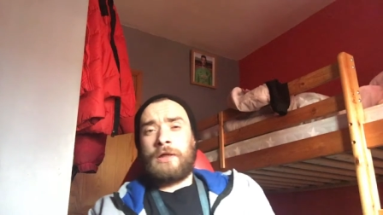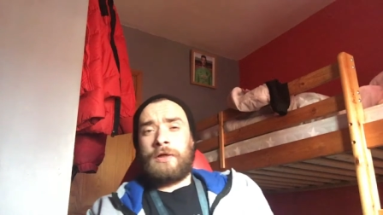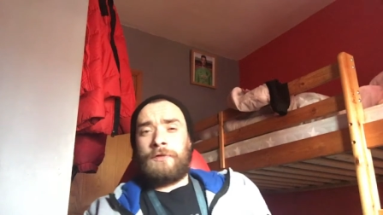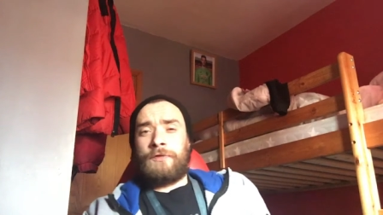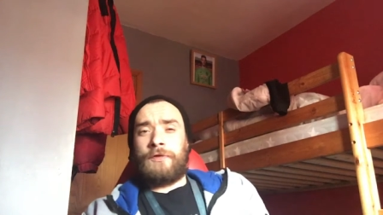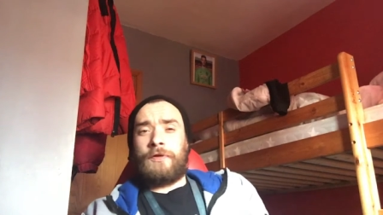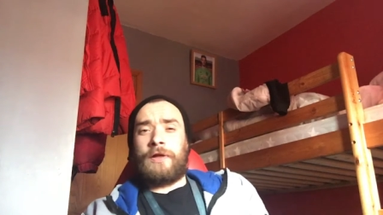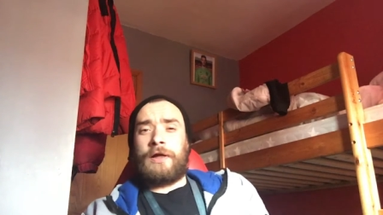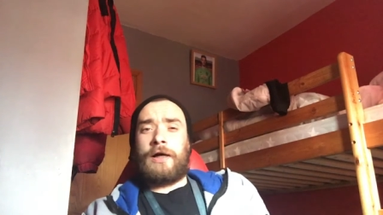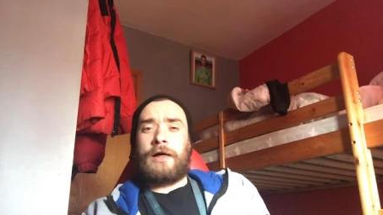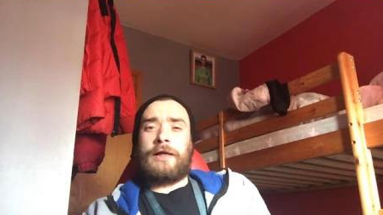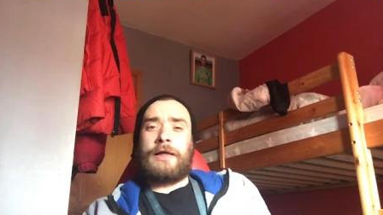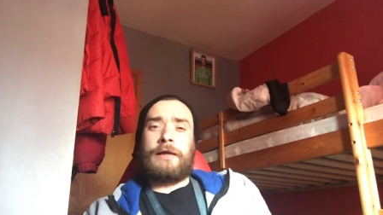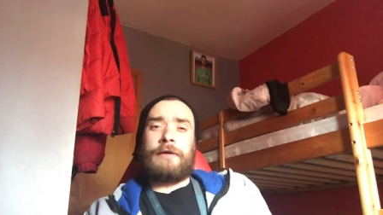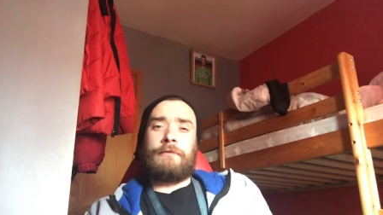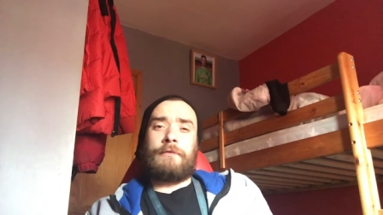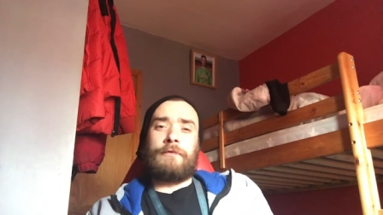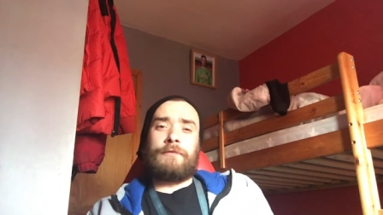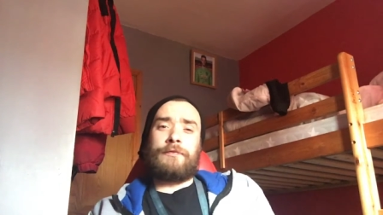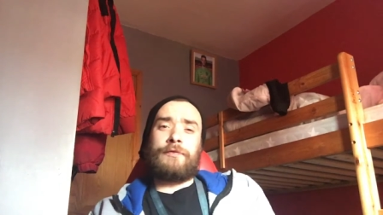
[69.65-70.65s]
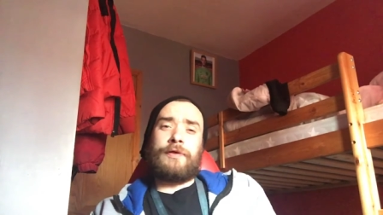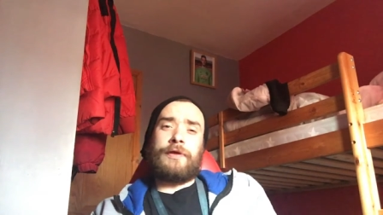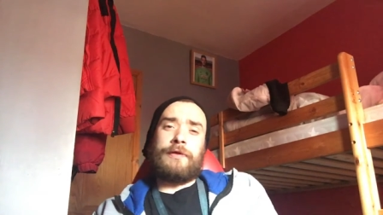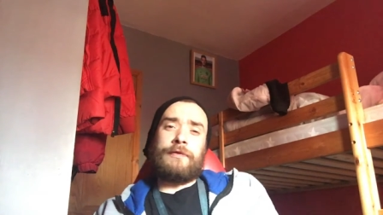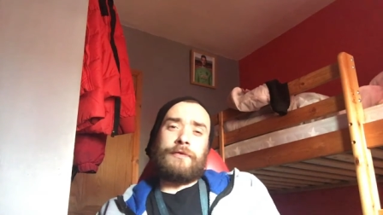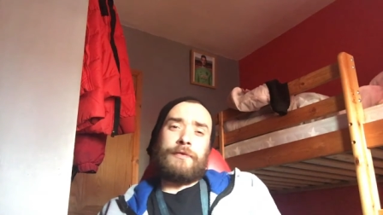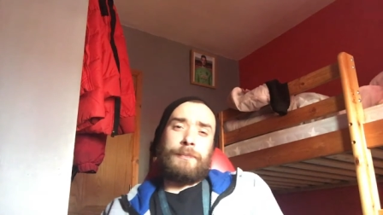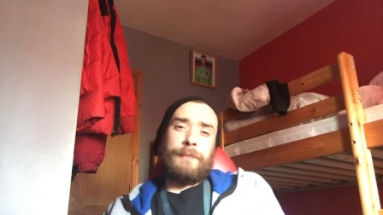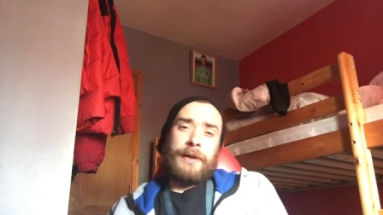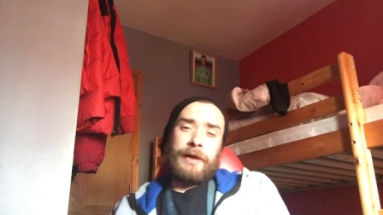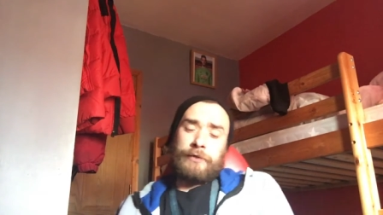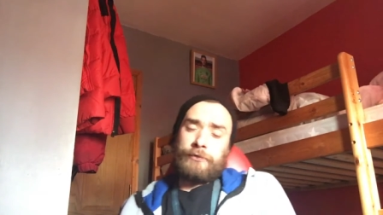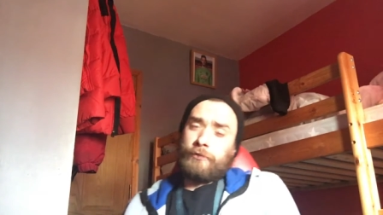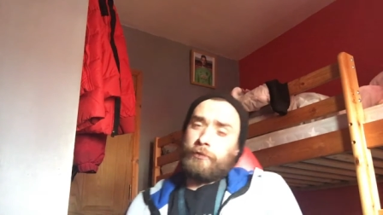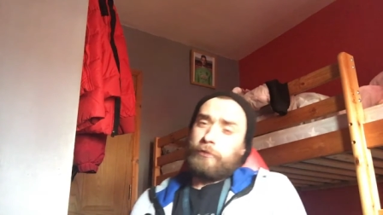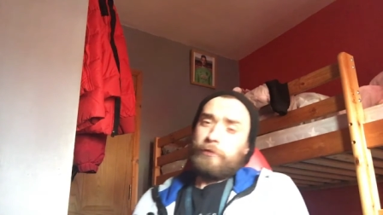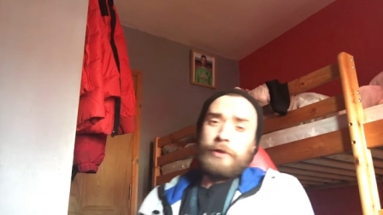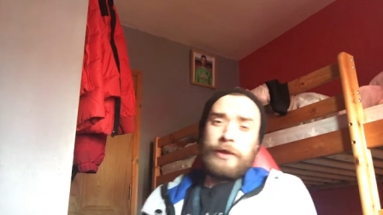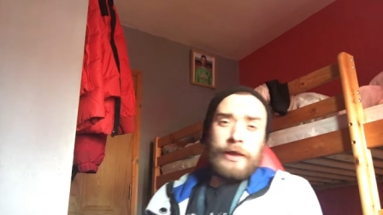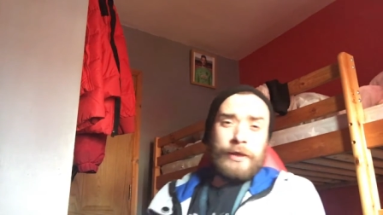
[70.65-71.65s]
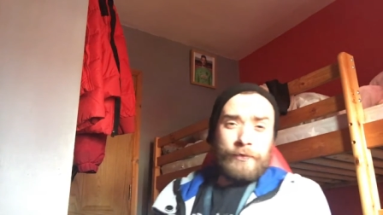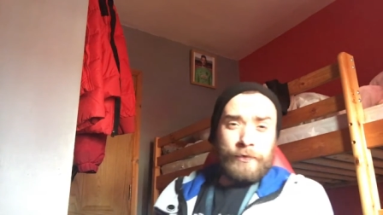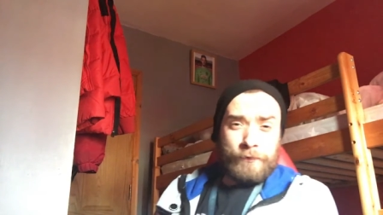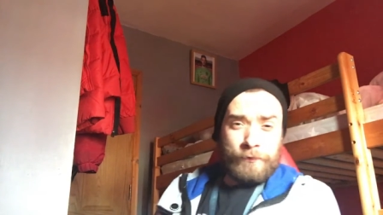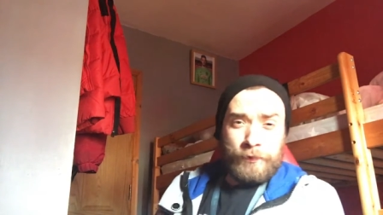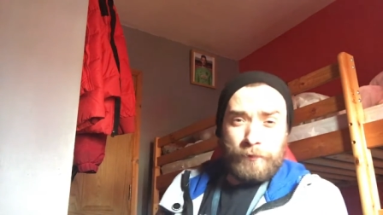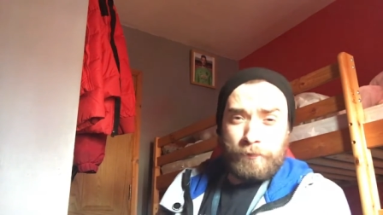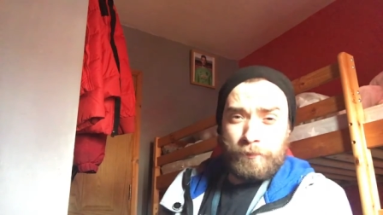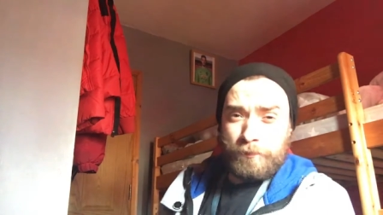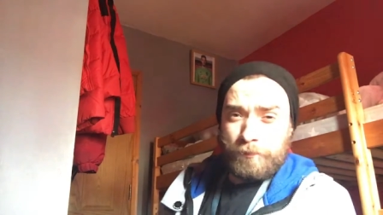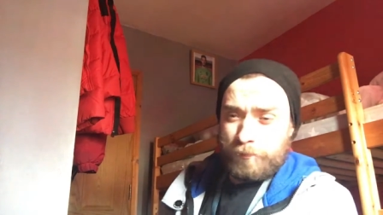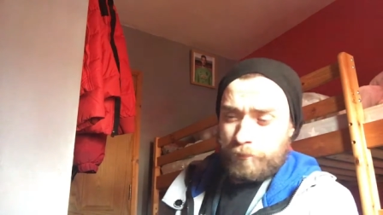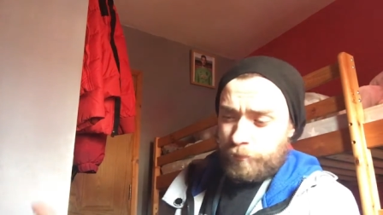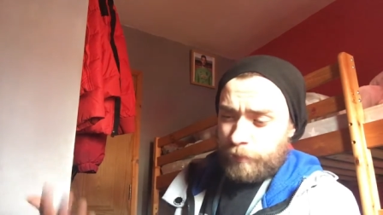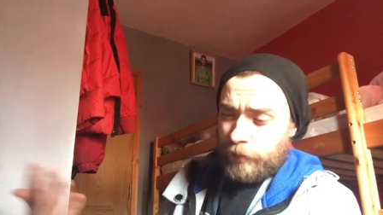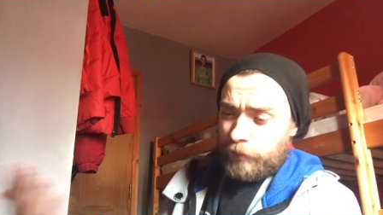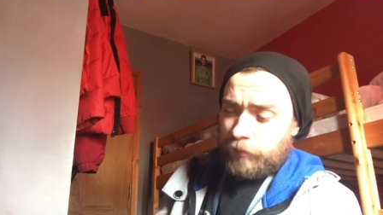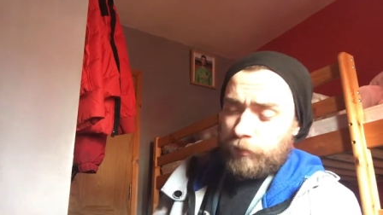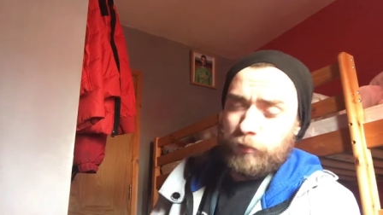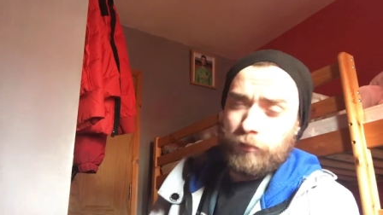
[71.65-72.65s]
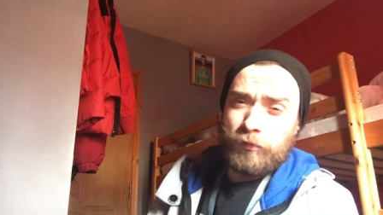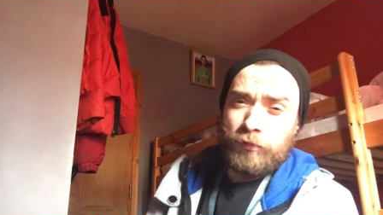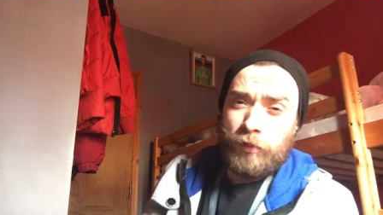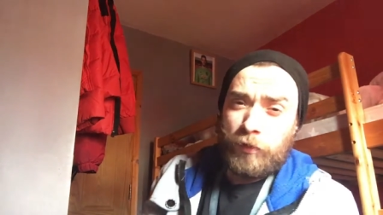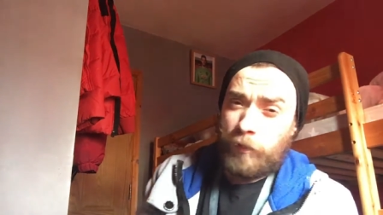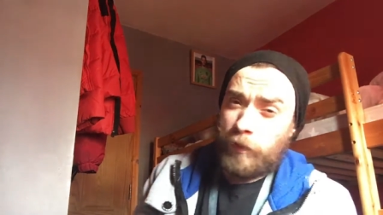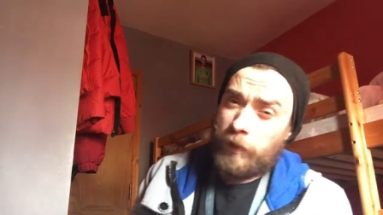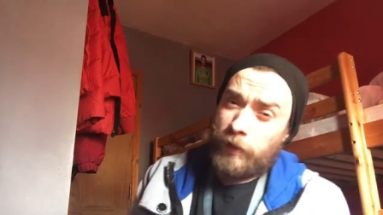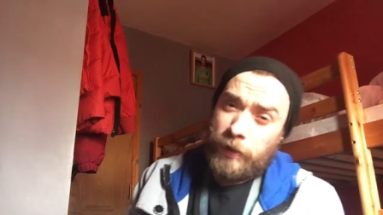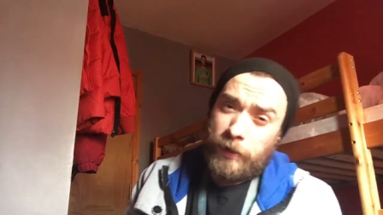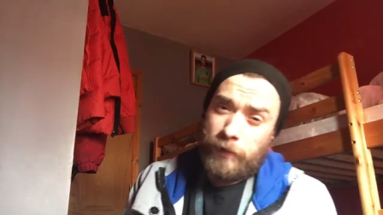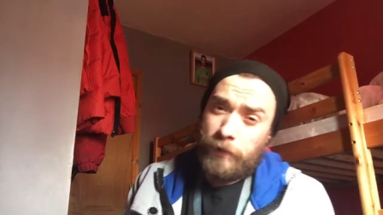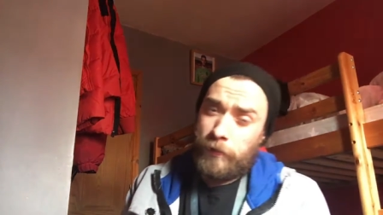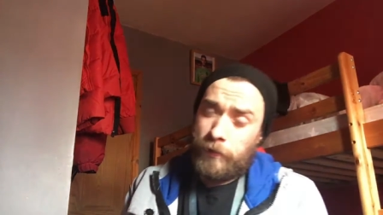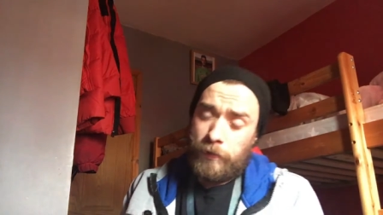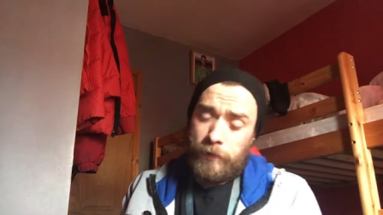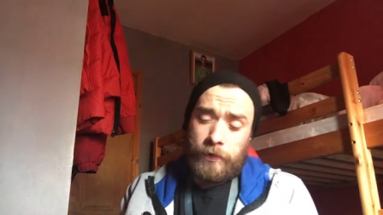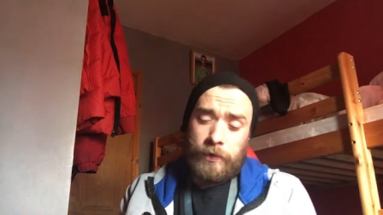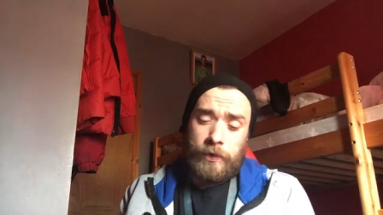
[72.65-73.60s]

So the idea, obviously, is the backstory is if you basically just tuning in.